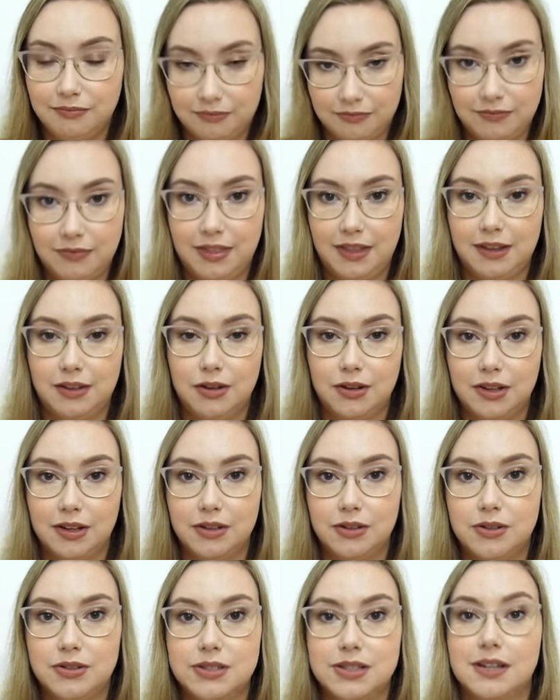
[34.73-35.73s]
think you're going to
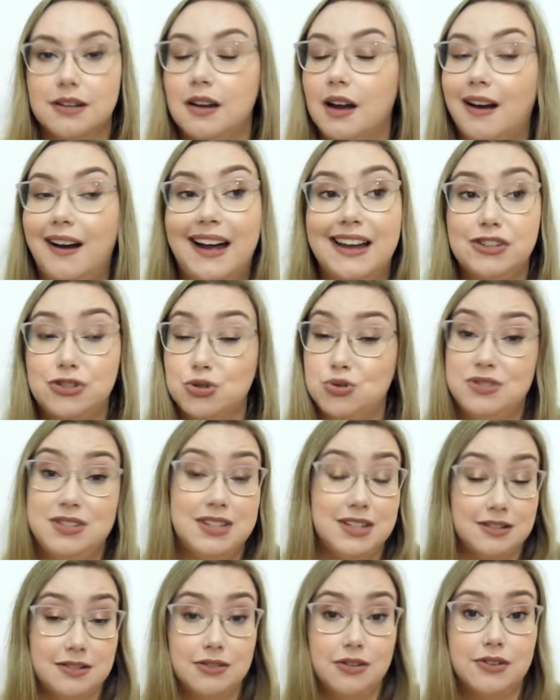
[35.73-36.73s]
use it. I just
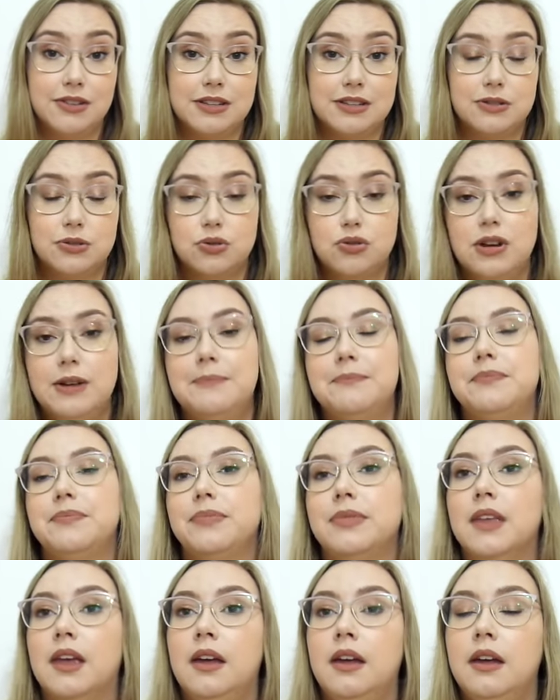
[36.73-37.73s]
didn't on this trip.
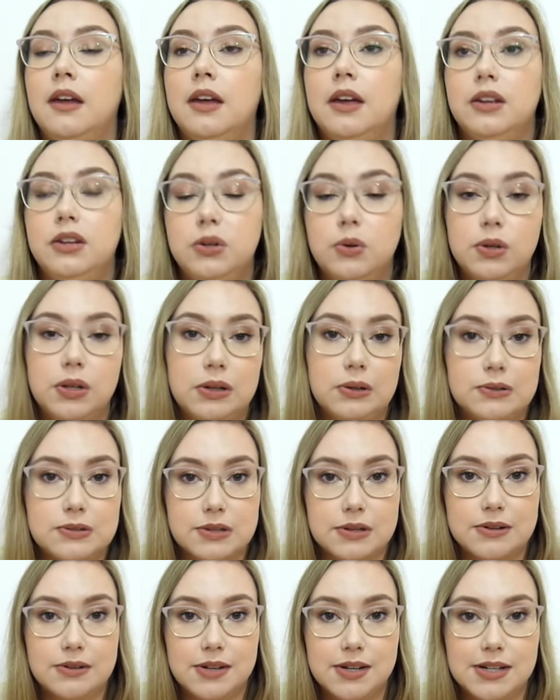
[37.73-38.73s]
You'll
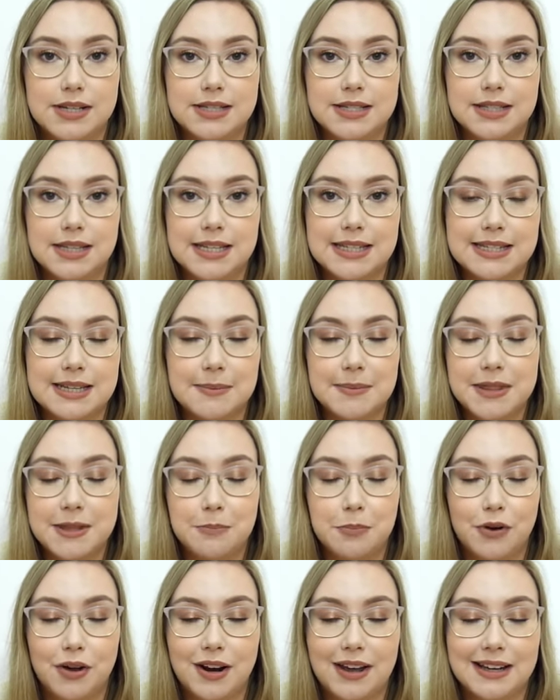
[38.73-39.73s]
also notice that some of the
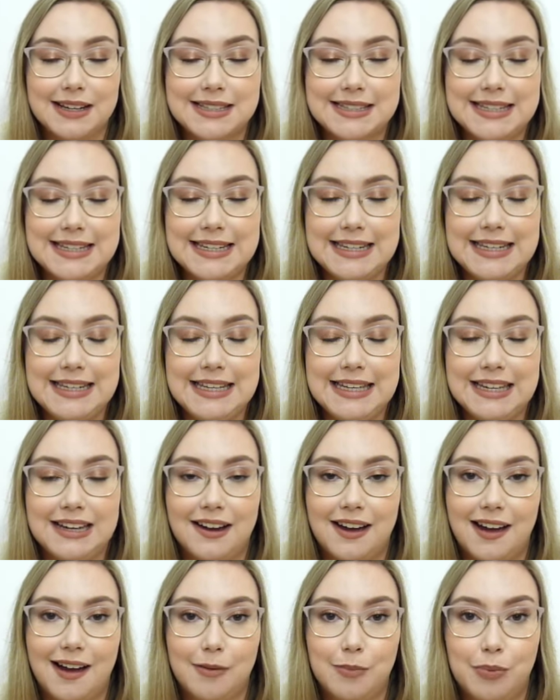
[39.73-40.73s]
products in here
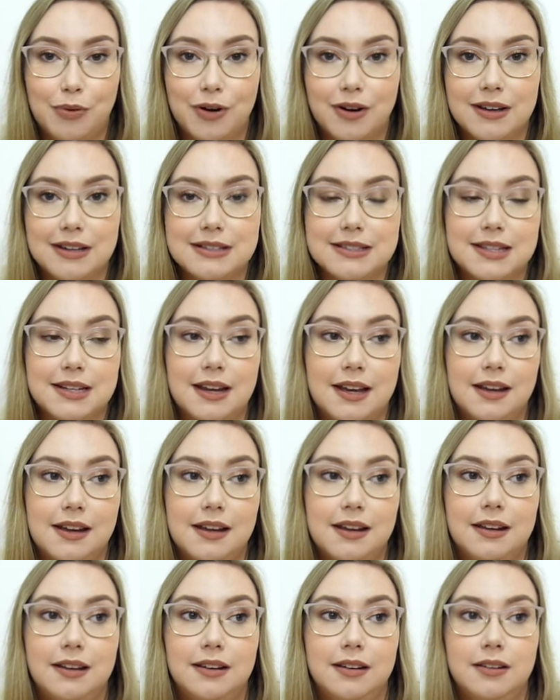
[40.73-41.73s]
are products that
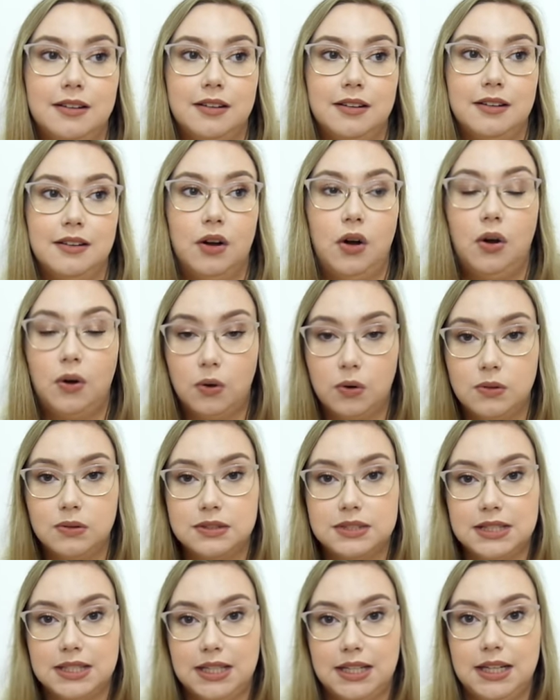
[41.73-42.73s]
I
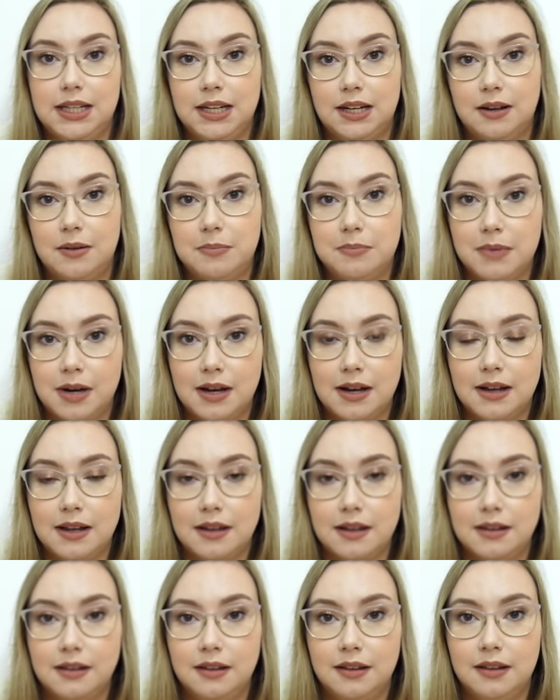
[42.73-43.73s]
hauled in
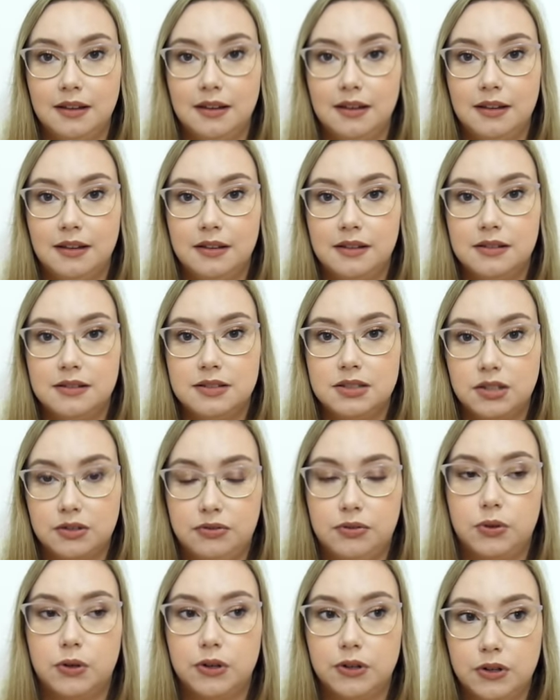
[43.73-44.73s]
my
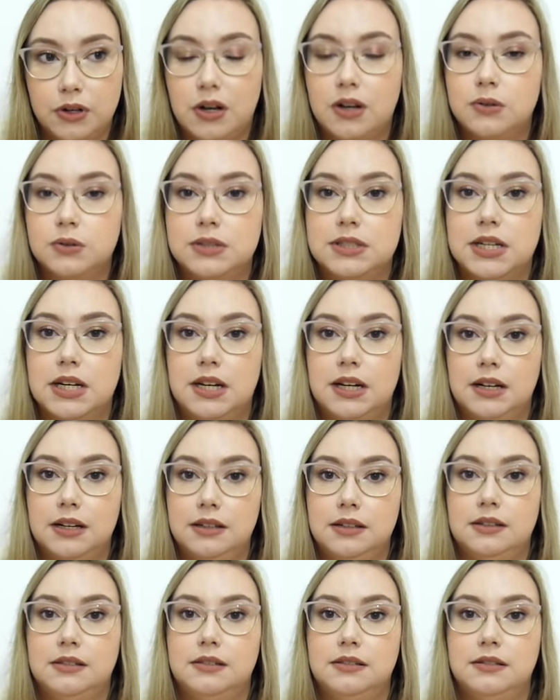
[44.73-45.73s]
Sephora and Ulta
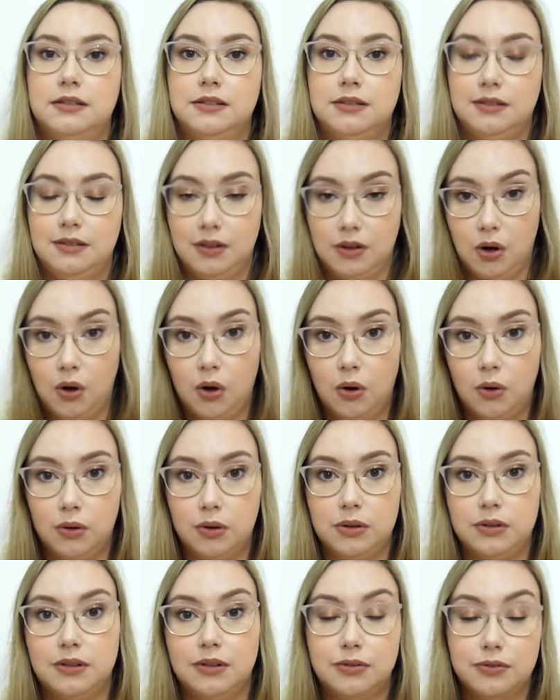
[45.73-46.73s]

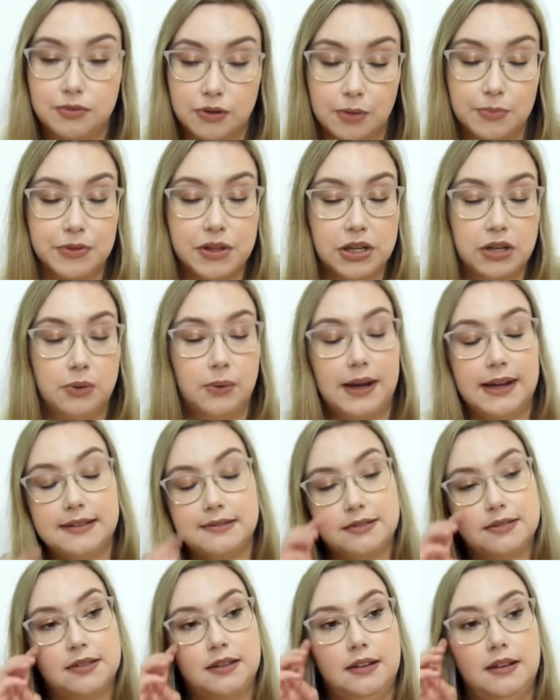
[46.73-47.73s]
haul from the US,